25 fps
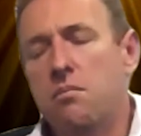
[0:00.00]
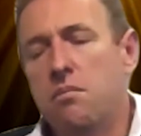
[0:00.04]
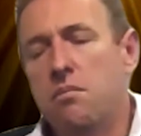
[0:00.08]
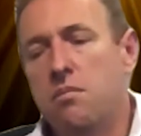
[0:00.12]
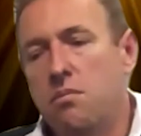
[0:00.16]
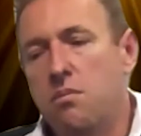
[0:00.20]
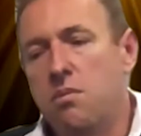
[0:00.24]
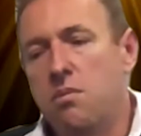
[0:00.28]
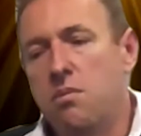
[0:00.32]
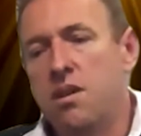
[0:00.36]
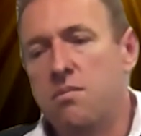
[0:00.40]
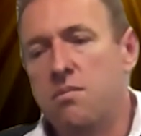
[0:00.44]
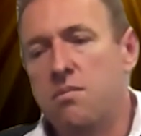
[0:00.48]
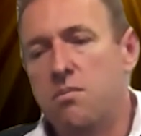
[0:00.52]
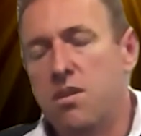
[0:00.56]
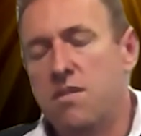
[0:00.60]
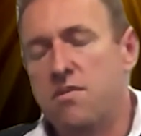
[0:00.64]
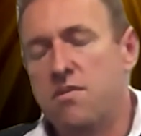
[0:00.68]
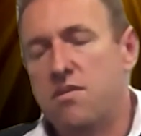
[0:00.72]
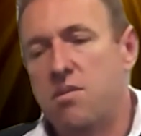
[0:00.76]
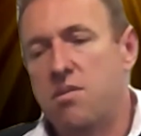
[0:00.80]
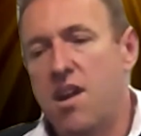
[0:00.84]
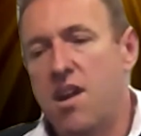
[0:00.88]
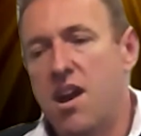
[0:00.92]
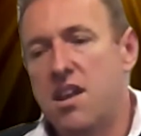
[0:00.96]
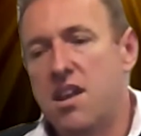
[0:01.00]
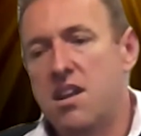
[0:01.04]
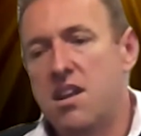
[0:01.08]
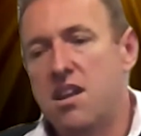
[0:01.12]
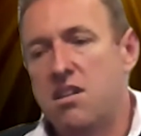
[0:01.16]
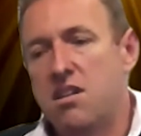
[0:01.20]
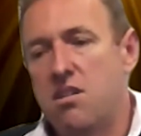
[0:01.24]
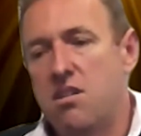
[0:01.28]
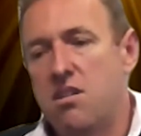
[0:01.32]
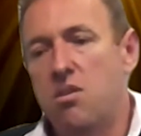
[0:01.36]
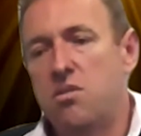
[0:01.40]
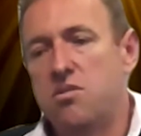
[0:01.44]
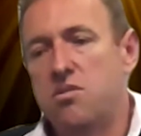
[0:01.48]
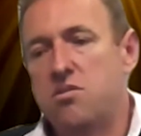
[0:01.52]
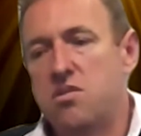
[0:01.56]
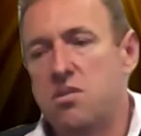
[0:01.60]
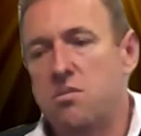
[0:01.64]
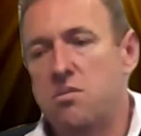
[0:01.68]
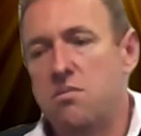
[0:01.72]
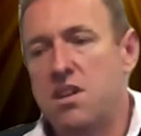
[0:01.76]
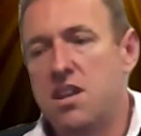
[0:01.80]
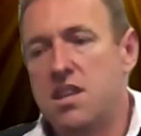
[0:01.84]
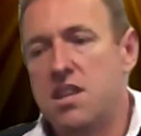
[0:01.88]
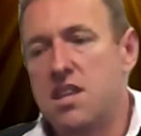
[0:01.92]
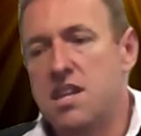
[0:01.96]
We've created a culture
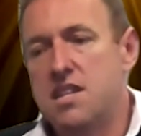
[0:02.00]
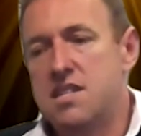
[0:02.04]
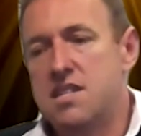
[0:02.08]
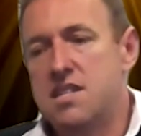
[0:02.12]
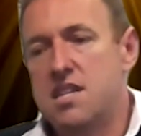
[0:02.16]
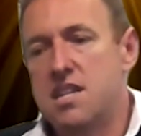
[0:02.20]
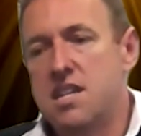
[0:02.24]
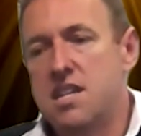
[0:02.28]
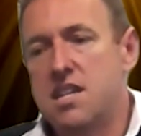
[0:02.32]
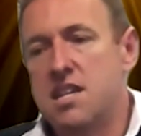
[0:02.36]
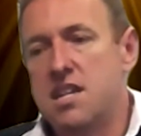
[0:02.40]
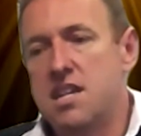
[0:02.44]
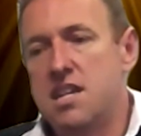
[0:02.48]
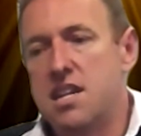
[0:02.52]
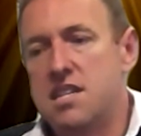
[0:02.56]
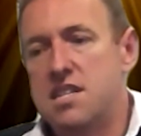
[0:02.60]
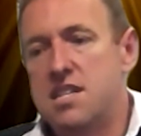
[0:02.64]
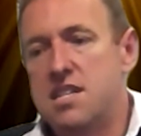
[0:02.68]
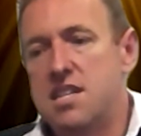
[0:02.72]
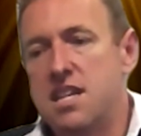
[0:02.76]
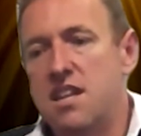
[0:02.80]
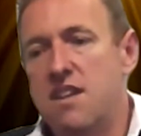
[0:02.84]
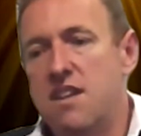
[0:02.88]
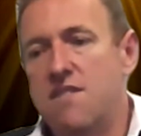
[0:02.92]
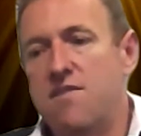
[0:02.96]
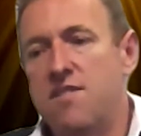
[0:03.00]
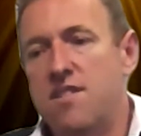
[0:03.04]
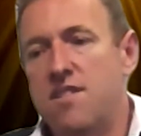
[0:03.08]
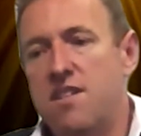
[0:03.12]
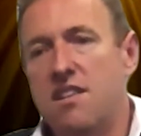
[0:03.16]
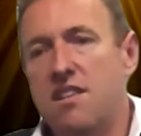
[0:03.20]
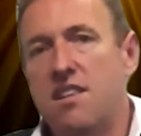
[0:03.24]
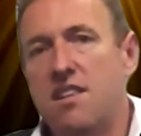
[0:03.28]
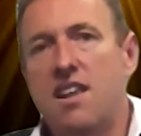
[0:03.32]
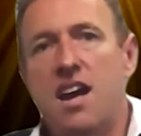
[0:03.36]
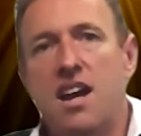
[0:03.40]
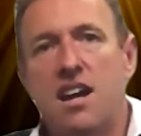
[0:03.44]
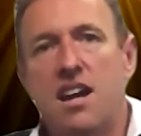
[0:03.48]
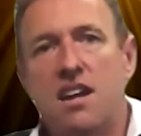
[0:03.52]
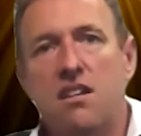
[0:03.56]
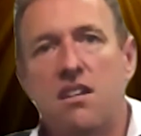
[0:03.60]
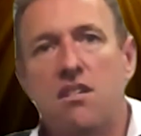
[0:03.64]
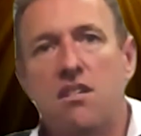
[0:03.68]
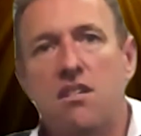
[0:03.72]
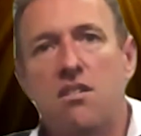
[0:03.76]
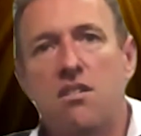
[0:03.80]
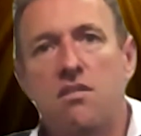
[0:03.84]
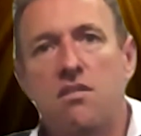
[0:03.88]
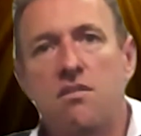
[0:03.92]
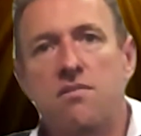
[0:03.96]
where there's a significant lack
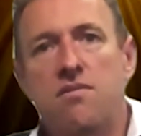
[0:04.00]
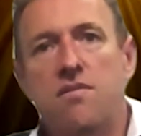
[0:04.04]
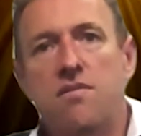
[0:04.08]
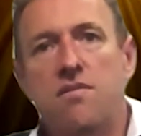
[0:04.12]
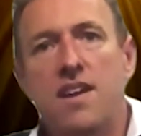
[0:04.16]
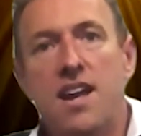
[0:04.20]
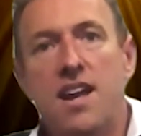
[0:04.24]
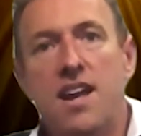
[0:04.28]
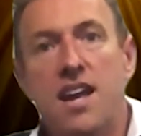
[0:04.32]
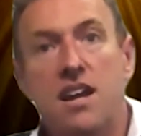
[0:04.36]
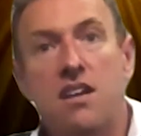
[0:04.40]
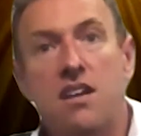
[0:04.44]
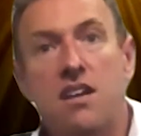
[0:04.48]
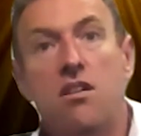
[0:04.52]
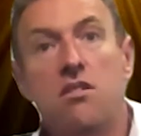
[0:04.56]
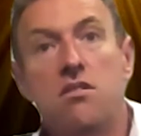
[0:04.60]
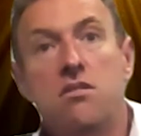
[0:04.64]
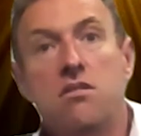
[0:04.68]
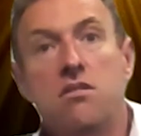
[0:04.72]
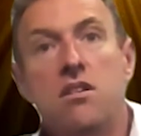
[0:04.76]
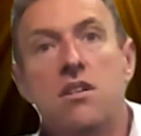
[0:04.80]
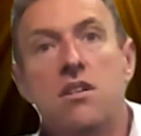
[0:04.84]
of ego.